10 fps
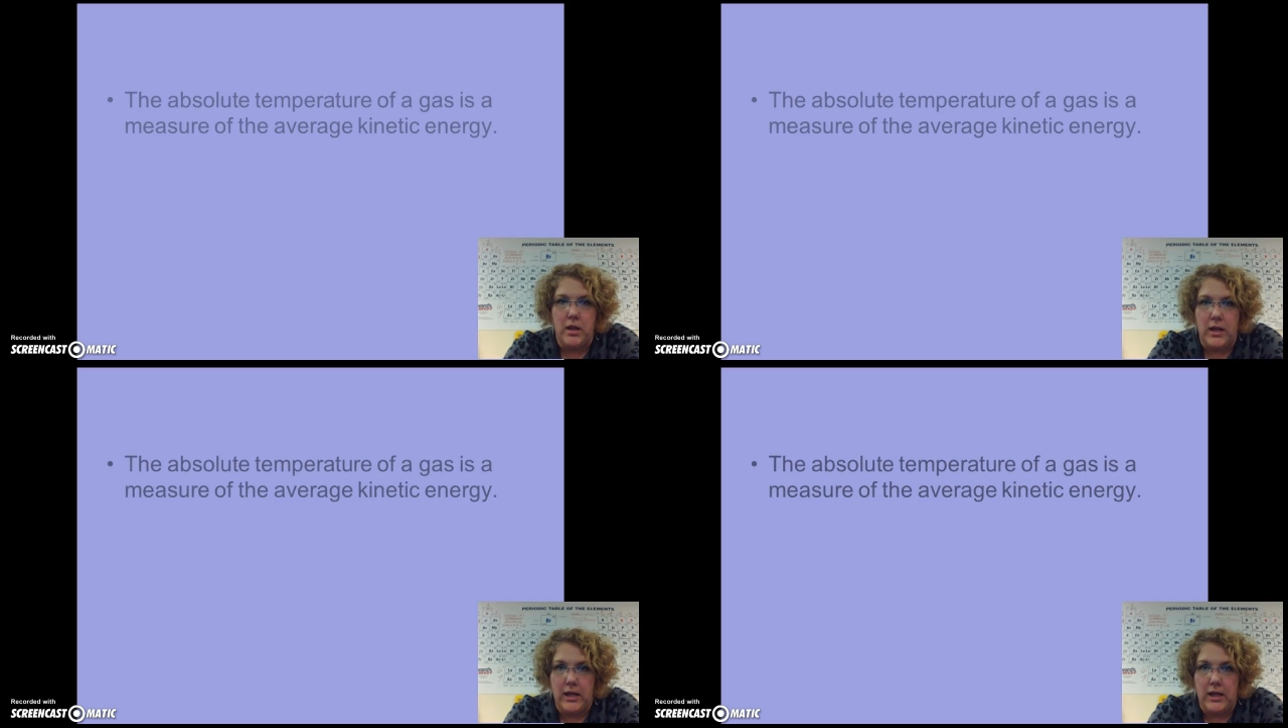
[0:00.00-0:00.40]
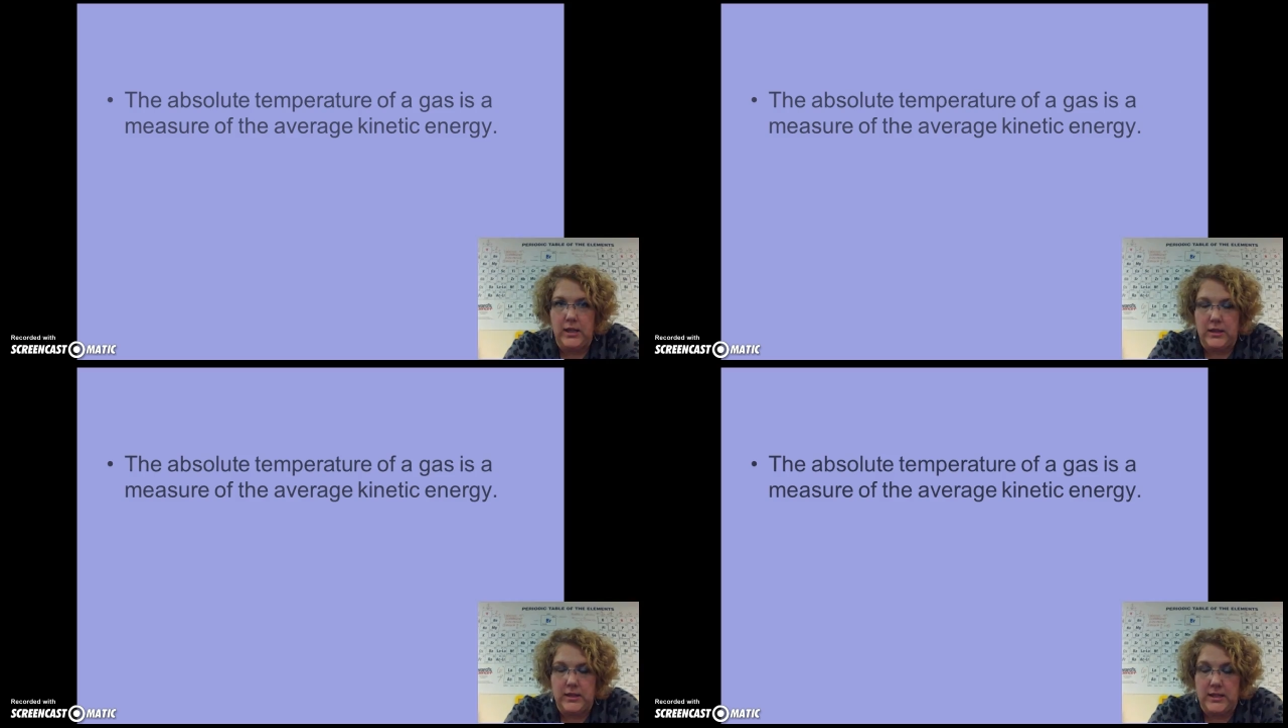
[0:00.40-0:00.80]
Okay.
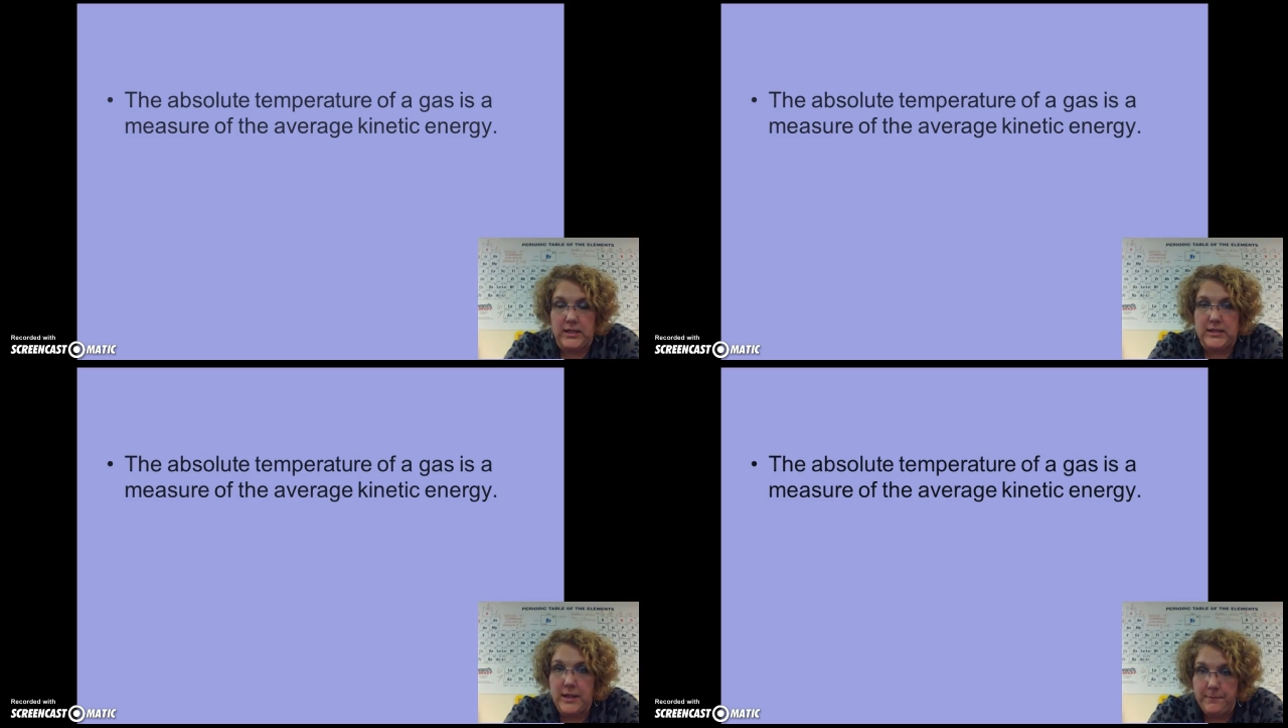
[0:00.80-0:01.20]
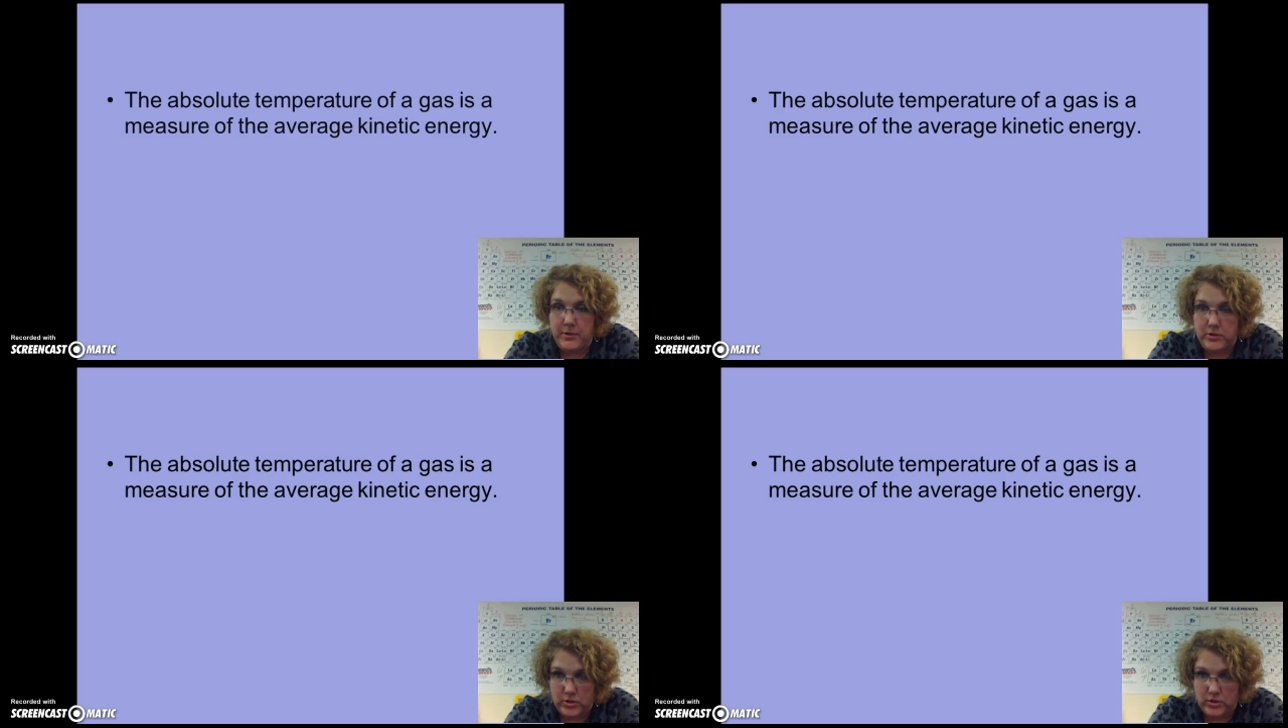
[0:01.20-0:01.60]
The
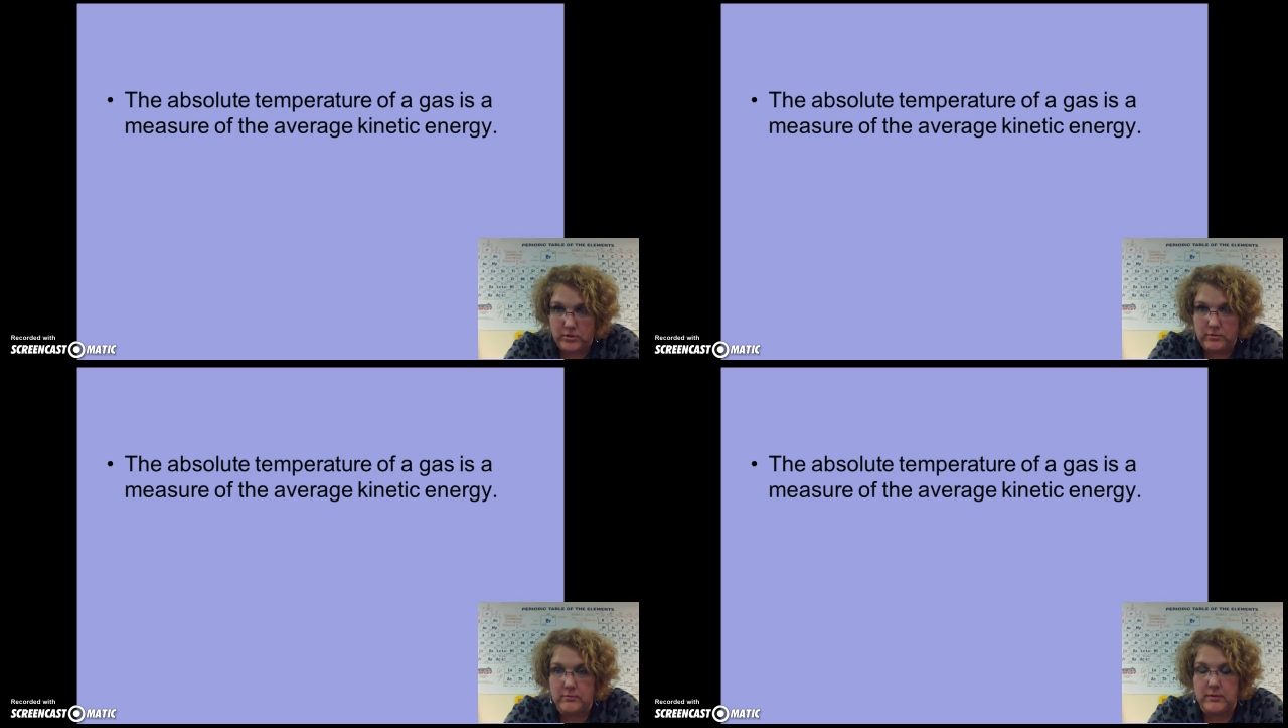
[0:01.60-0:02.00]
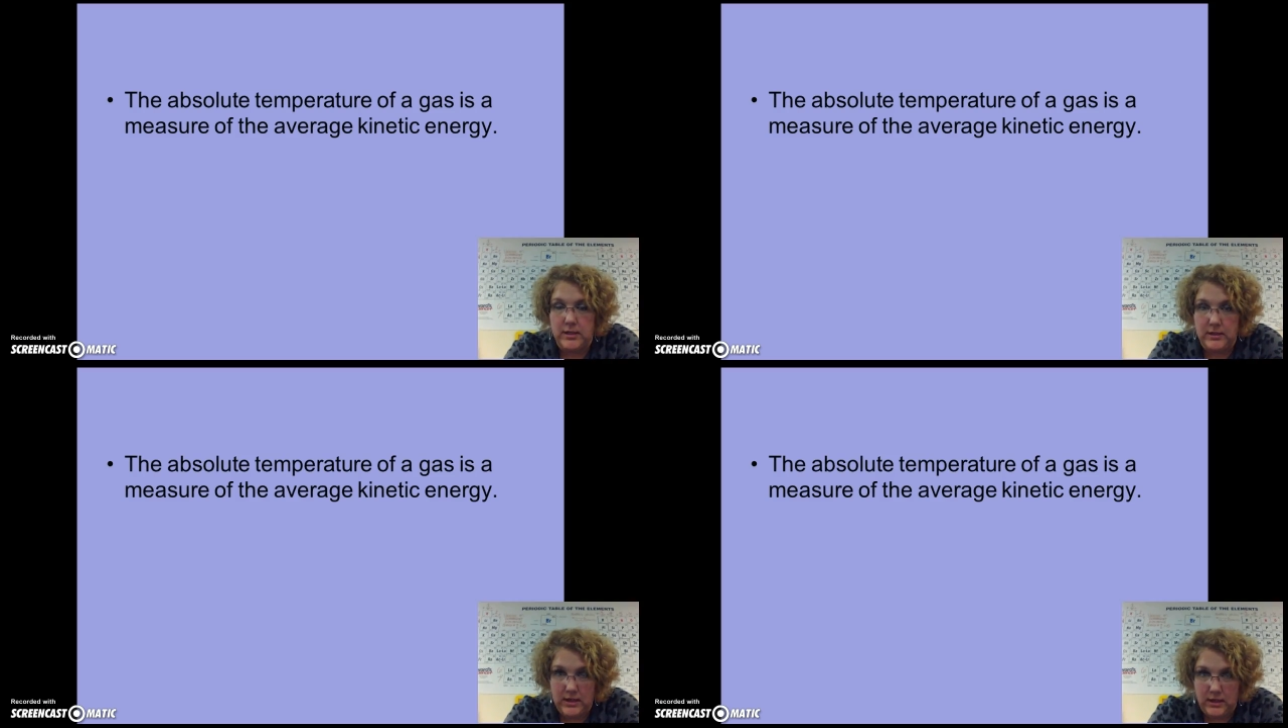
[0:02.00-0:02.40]
temperature
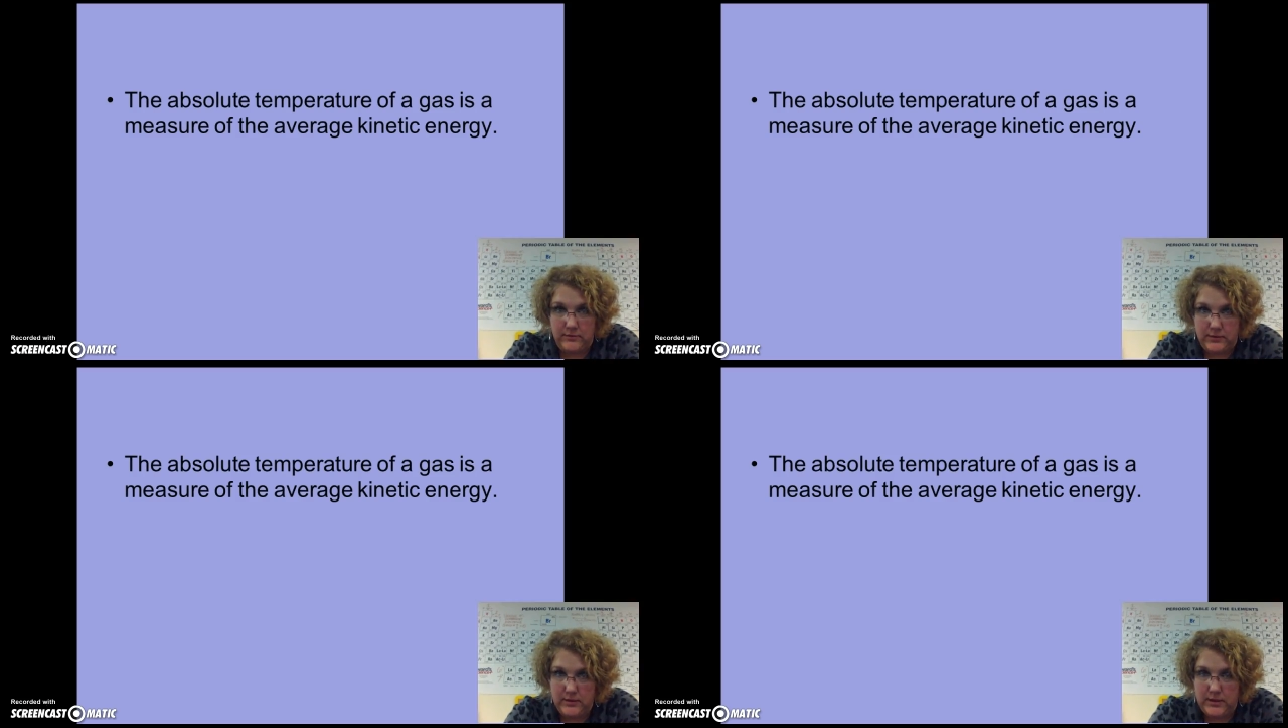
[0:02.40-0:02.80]
in Kelvin,